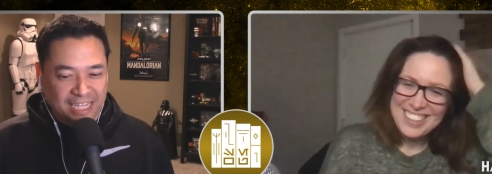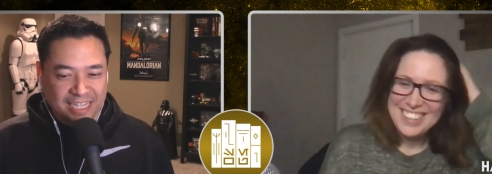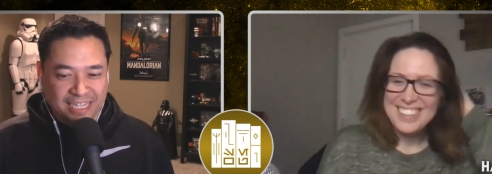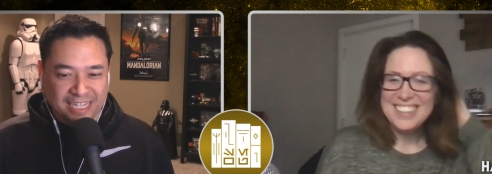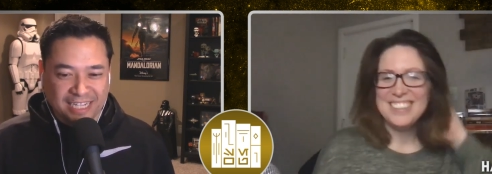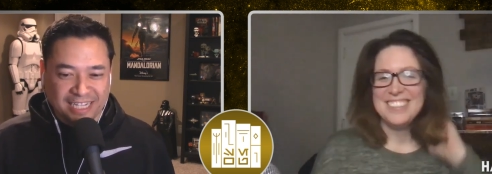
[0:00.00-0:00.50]

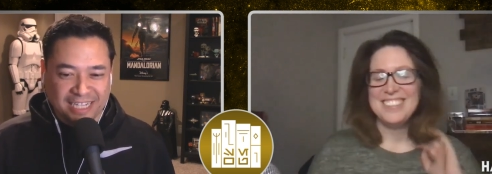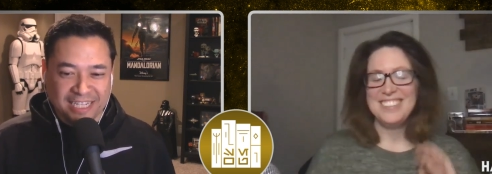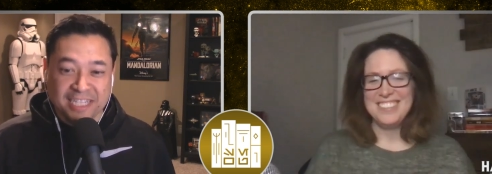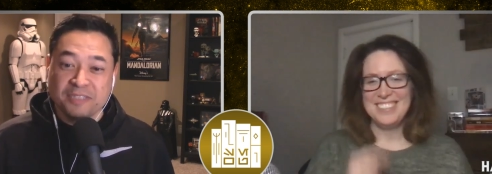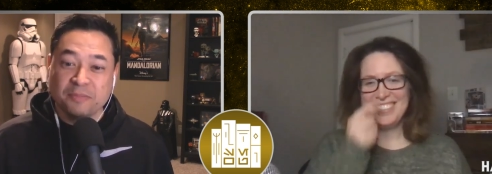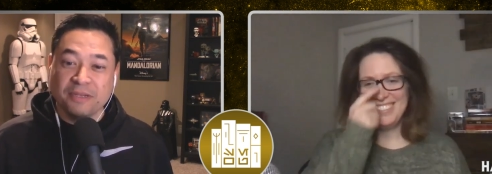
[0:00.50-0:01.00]

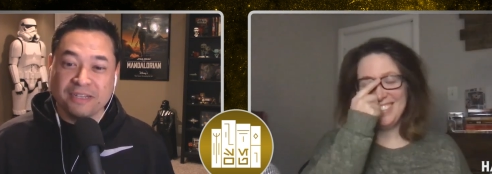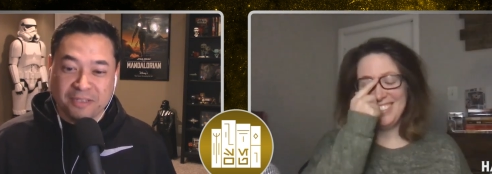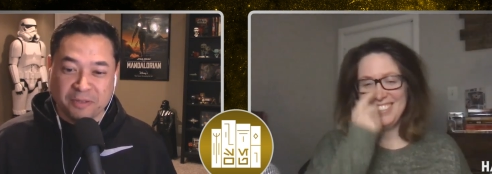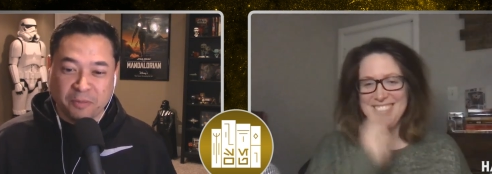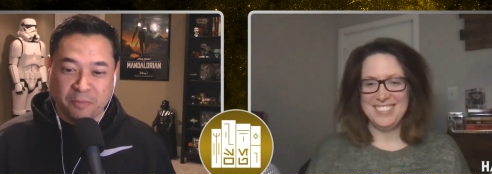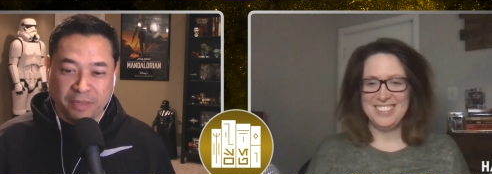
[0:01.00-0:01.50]
Speaker 1: Uh, it's been a
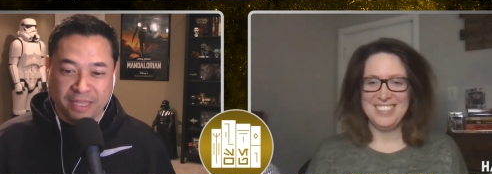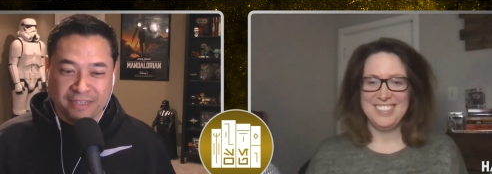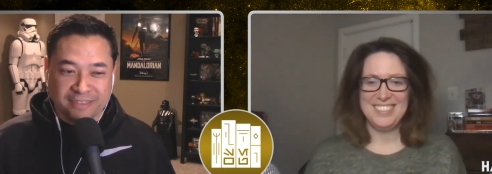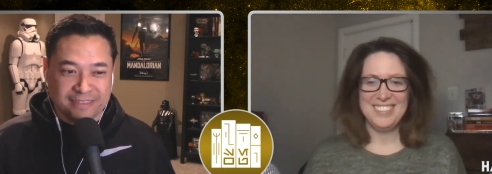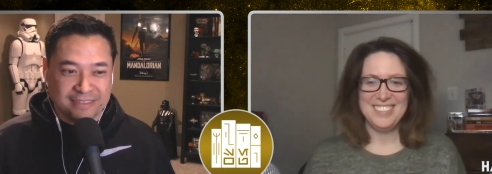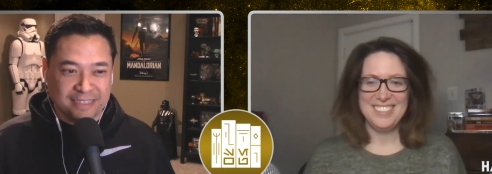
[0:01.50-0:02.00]
little
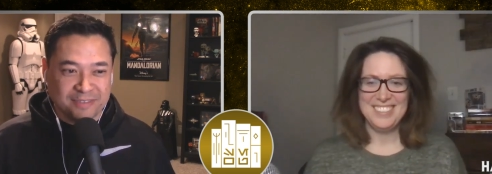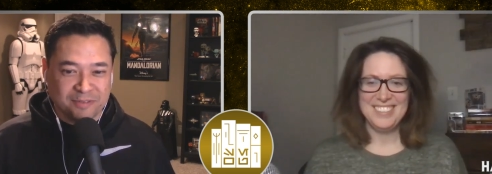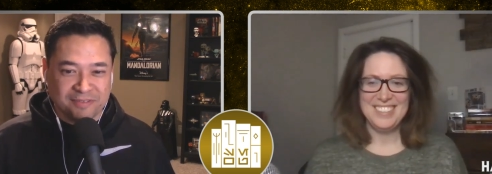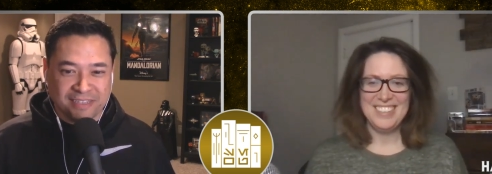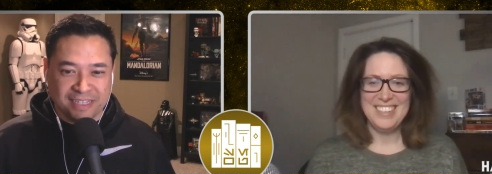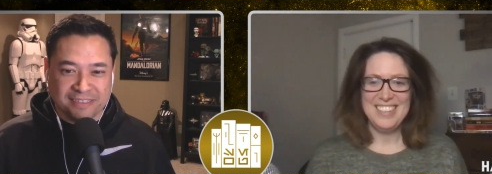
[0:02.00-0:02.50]
bit since
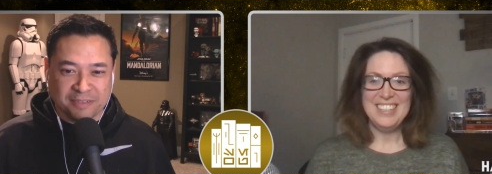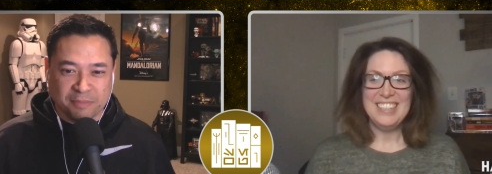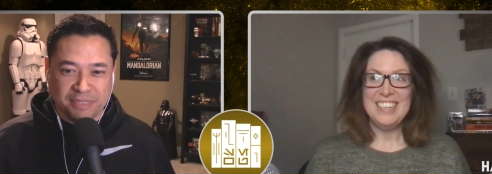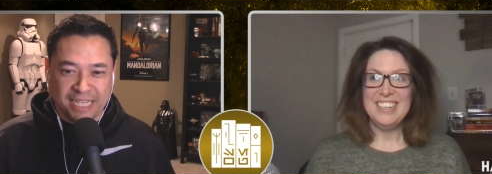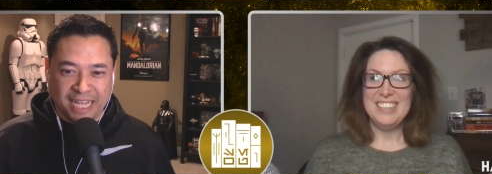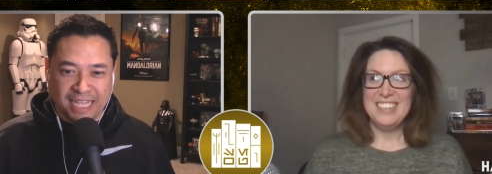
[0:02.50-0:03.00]
we've done
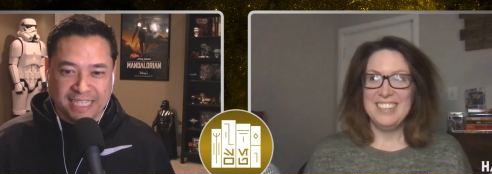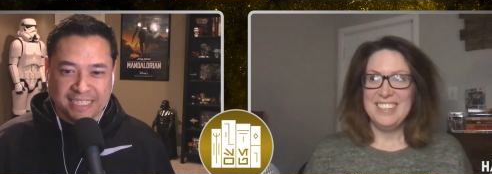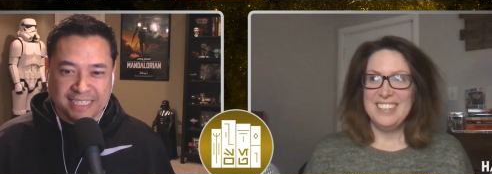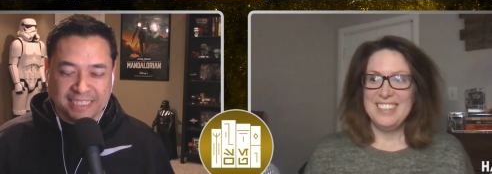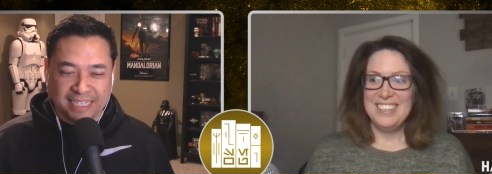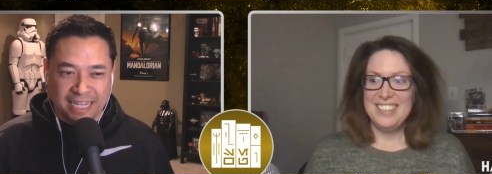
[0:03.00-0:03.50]
some
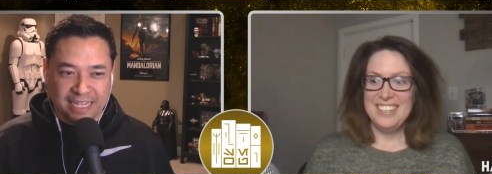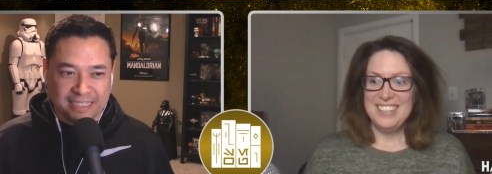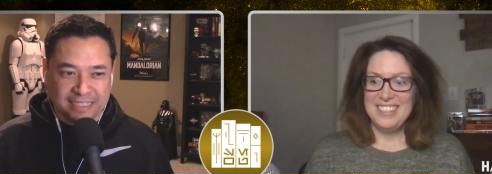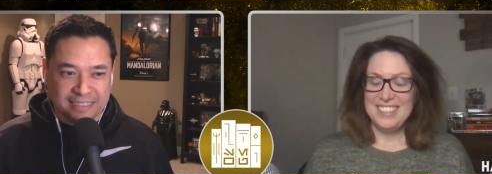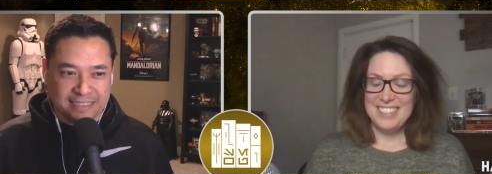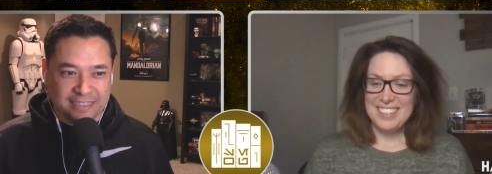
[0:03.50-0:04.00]
Beyond the
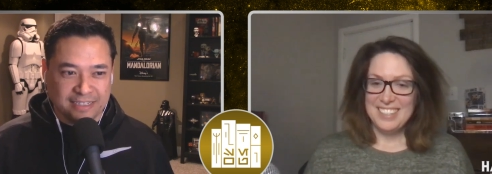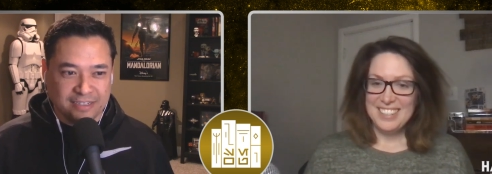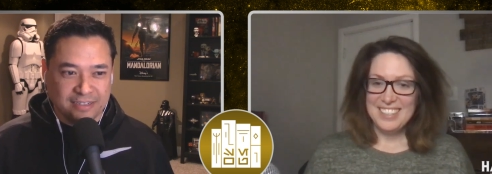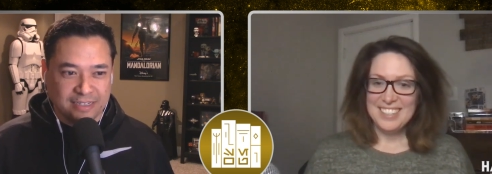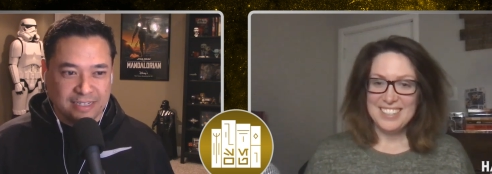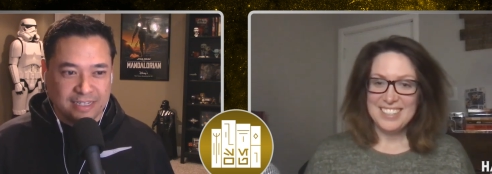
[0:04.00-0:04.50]
Sagas
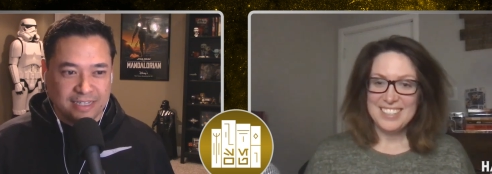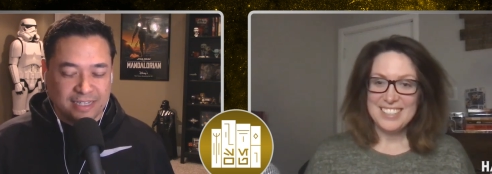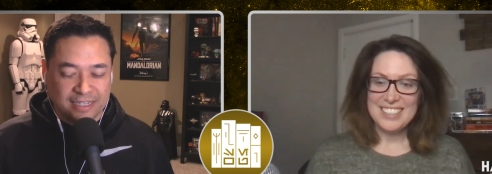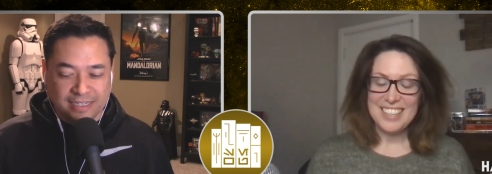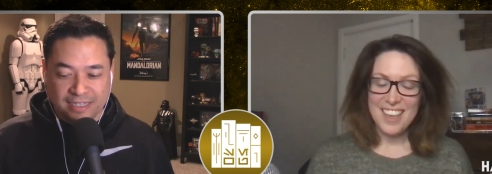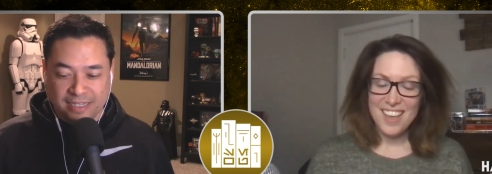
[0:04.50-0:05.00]
here.
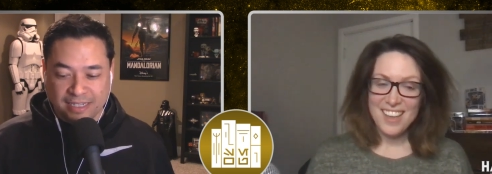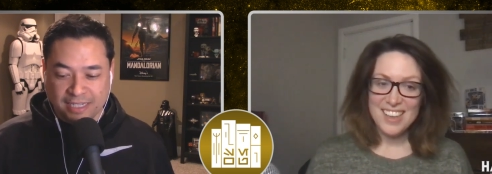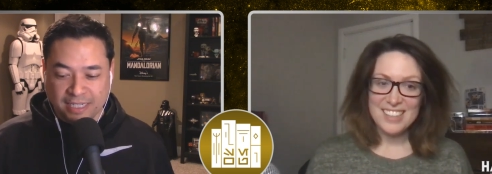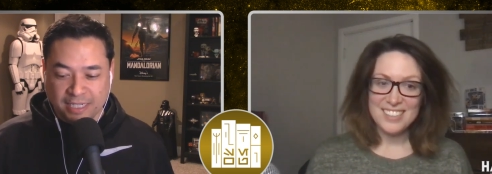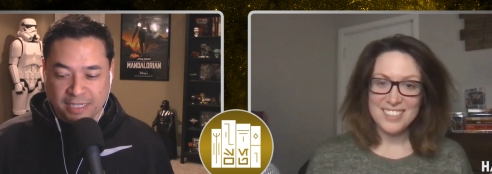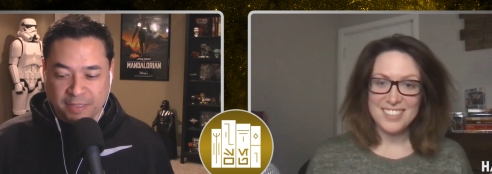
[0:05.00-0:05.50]

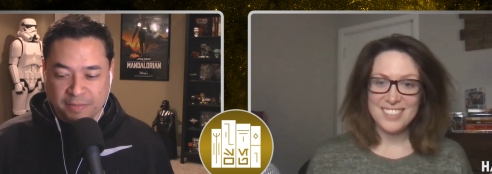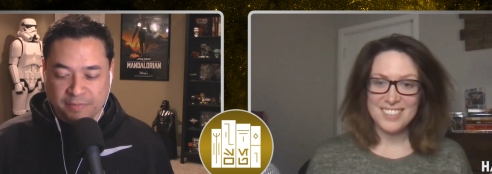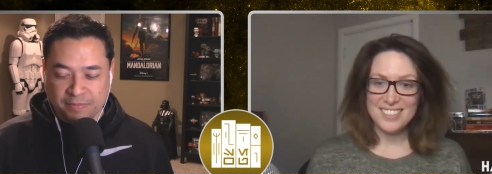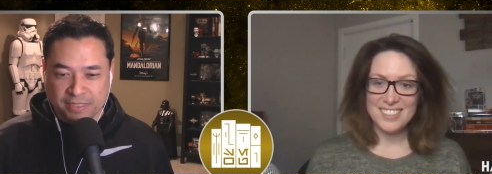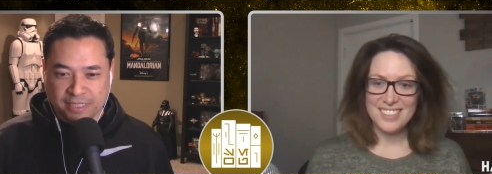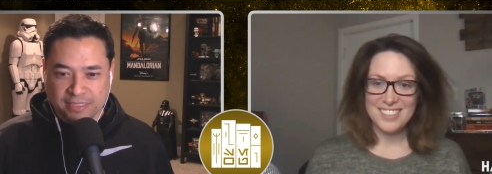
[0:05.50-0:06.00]
Yes.
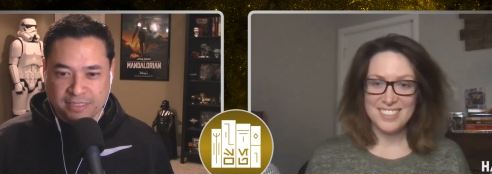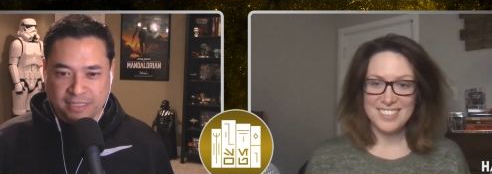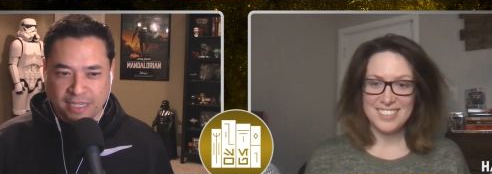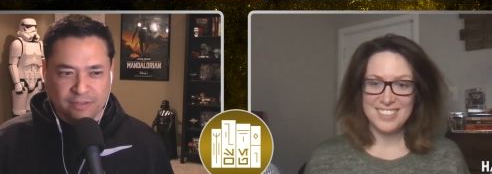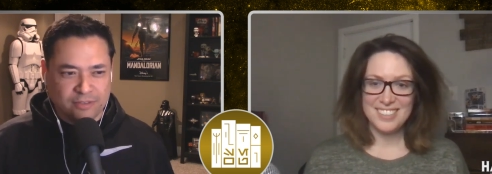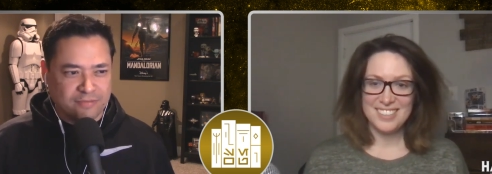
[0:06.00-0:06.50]
Um,
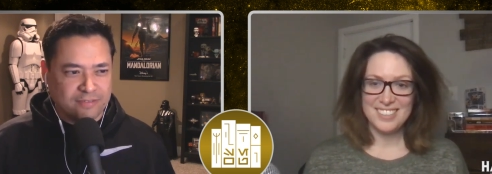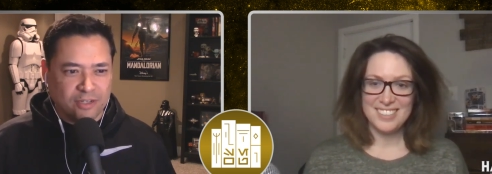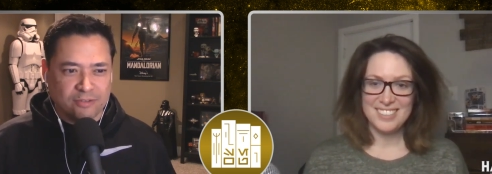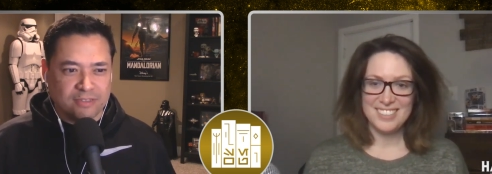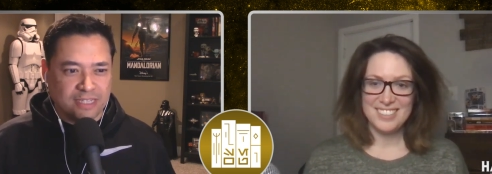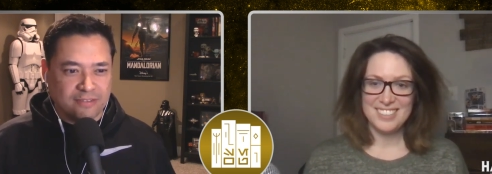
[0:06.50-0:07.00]
it's I don't even
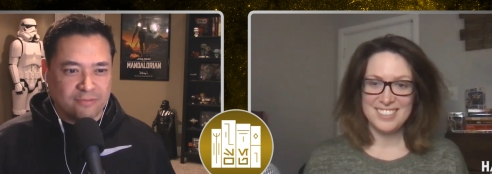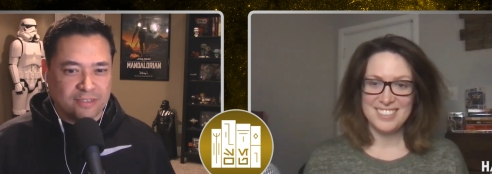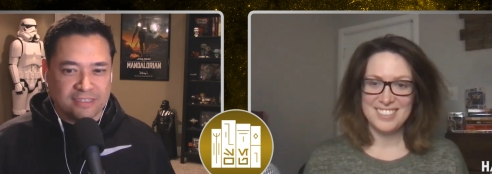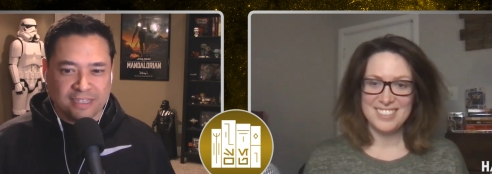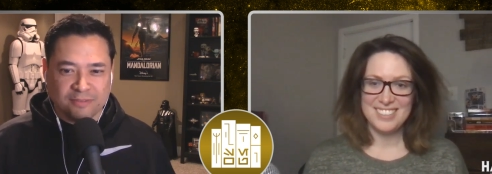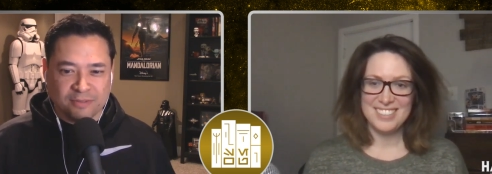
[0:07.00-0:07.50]
know, have
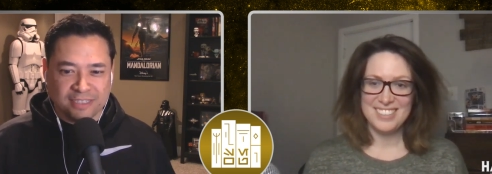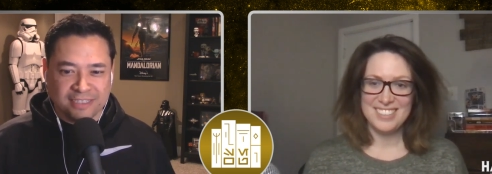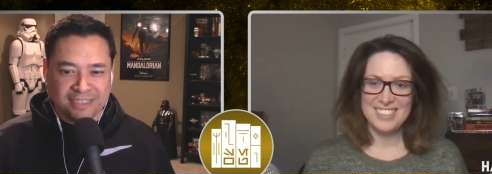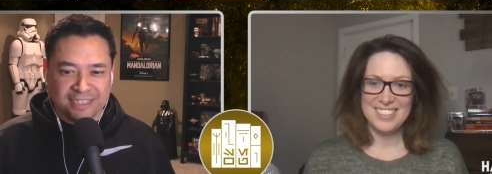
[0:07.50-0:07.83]
we done one